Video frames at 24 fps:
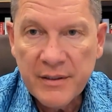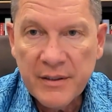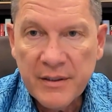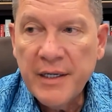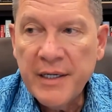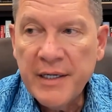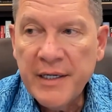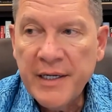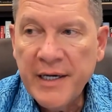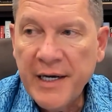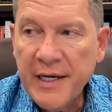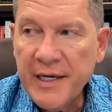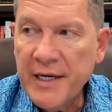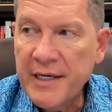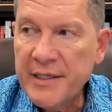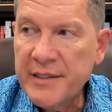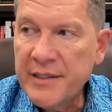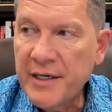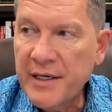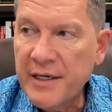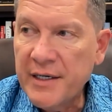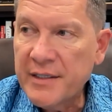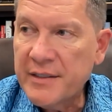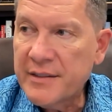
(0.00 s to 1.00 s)
And had I
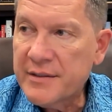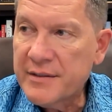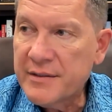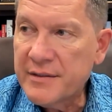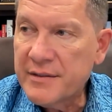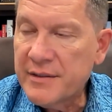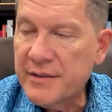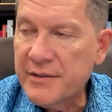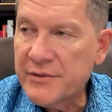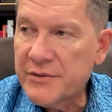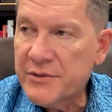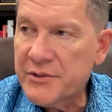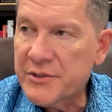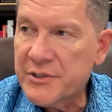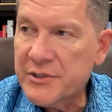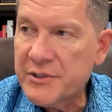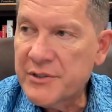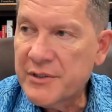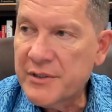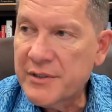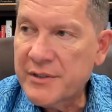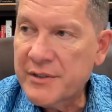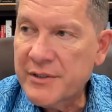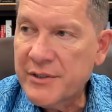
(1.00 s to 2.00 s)
not
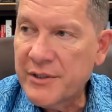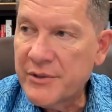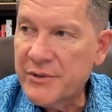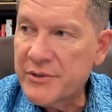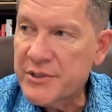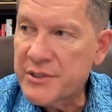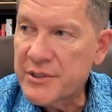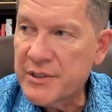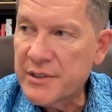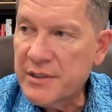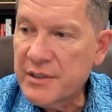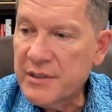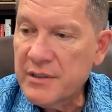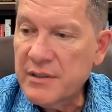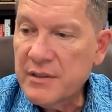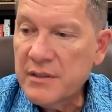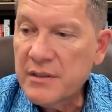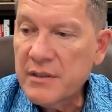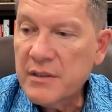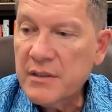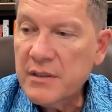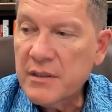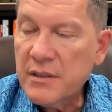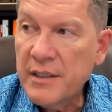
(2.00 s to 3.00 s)
understood coaching
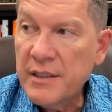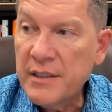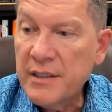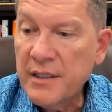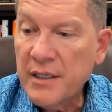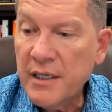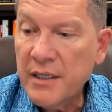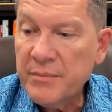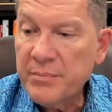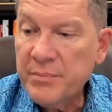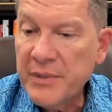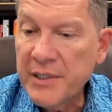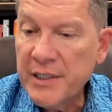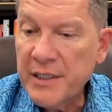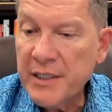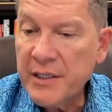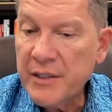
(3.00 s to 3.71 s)
and not been a